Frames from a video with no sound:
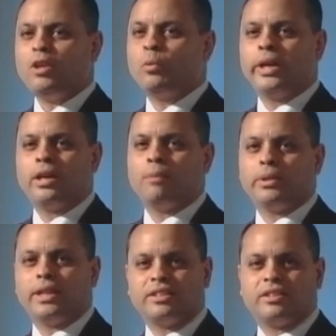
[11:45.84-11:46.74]
wake up
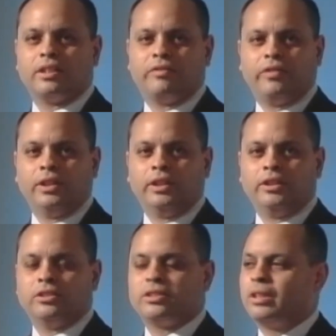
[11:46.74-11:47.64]
with that sick feeling
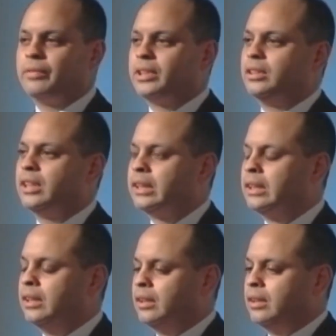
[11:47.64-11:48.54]
in your stomach and you're like,
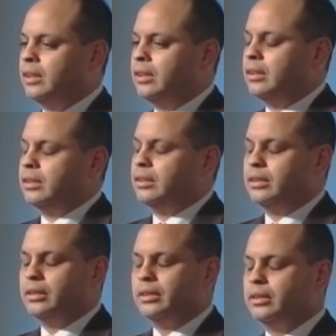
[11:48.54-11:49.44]

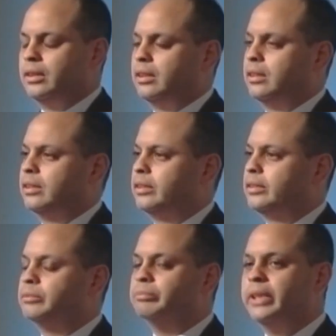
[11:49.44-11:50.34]

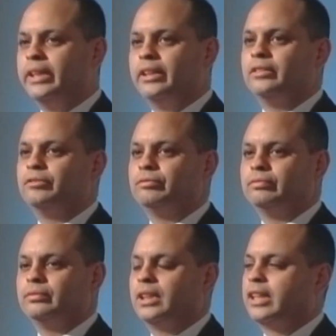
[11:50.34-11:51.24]
oh man,
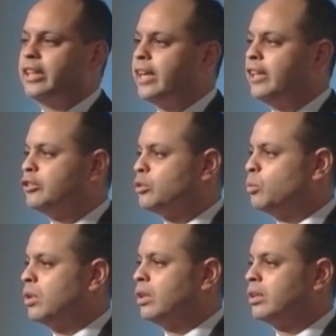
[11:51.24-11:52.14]
I got to head into
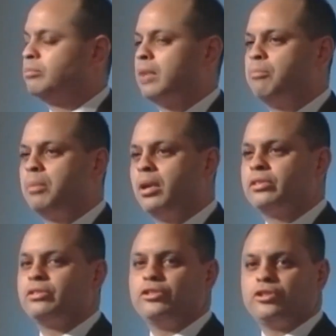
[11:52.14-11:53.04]
work, my
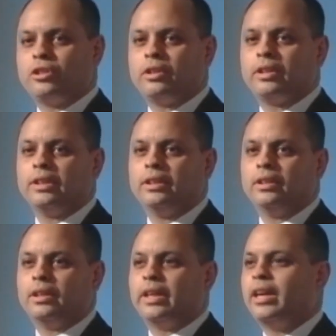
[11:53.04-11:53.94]
boss is a jerk,
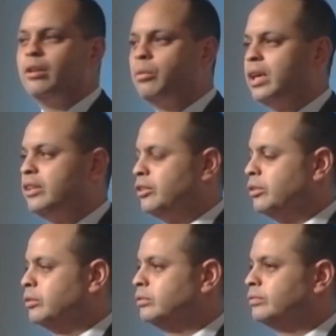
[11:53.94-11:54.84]
I hate what I
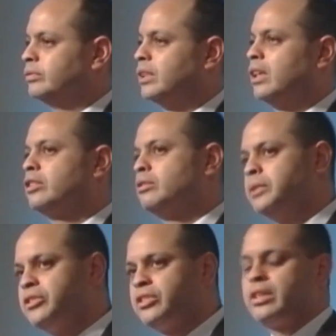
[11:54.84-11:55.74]
do,
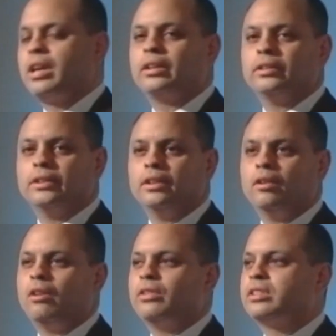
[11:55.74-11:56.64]
customers suck,
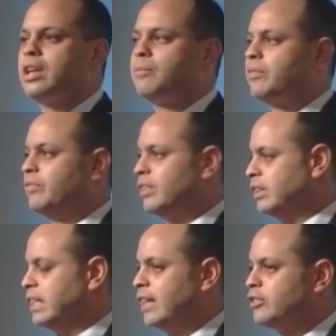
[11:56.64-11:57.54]
all this type of
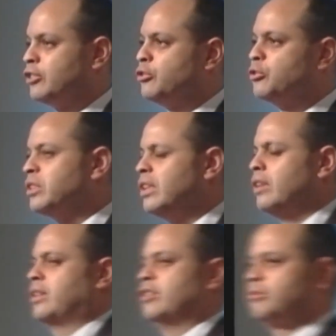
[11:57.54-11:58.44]
nonsense.
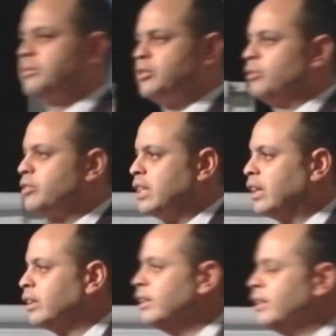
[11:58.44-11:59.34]
Customers don't
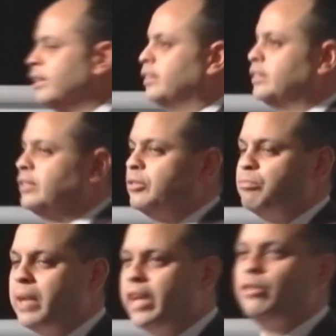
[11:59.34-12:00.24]
suck.
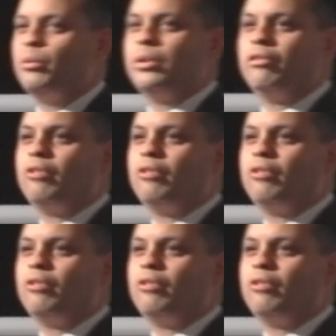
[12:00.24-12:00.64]
Man, we're in the